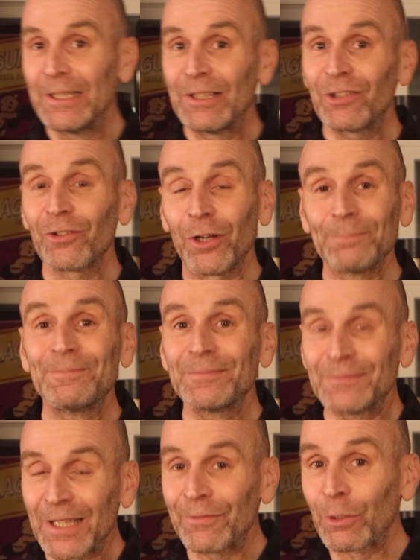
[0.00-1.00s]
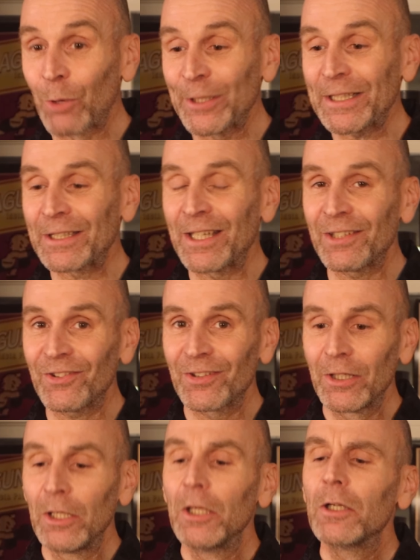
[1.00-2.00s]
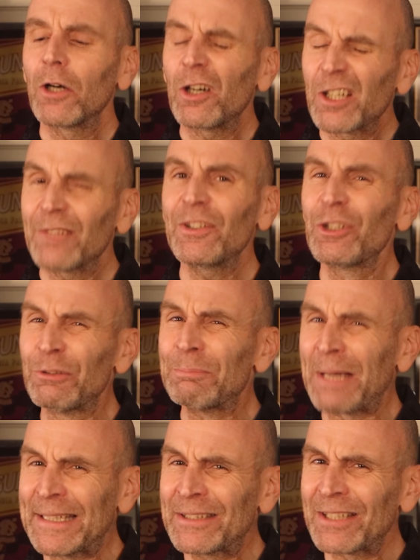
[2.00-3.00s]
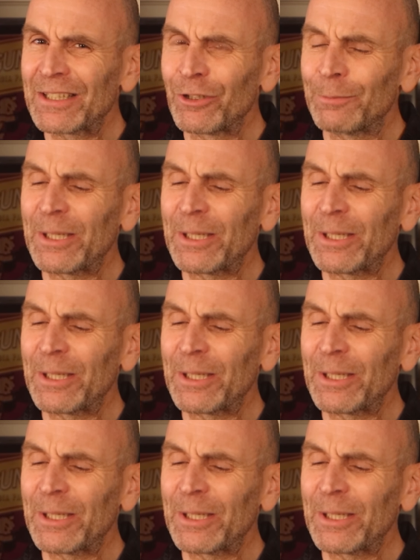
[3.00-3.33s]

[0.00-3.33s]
So if you're wanting this, or if you don't mind it a little